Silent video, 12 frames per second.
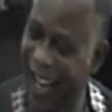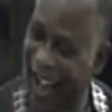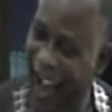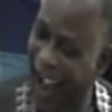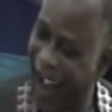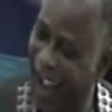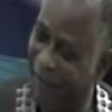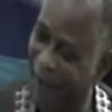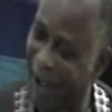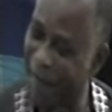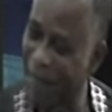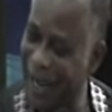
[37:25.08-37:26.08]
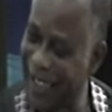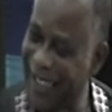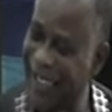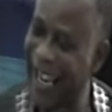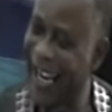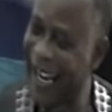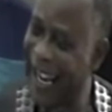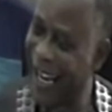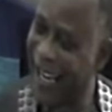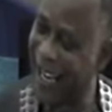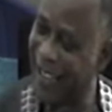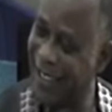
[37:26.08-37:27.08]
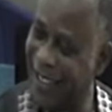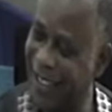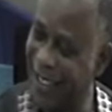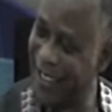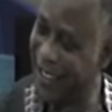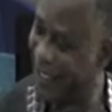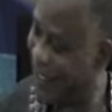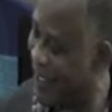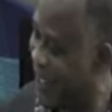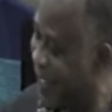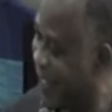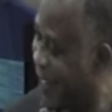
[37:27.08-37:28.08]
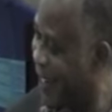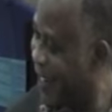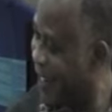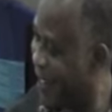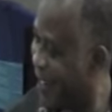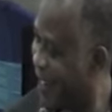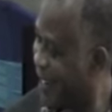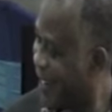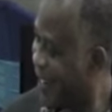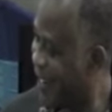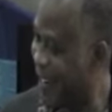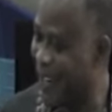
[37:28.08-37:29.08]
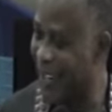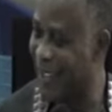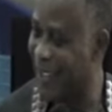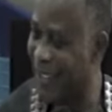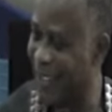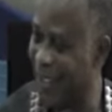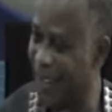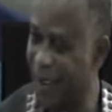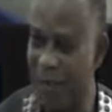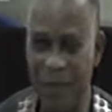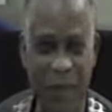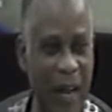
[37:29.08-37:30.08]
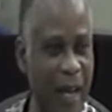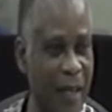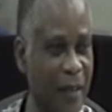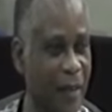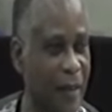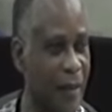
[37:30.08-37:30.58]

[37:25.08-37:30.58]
I have labeled it a legacy, legacy vehicle.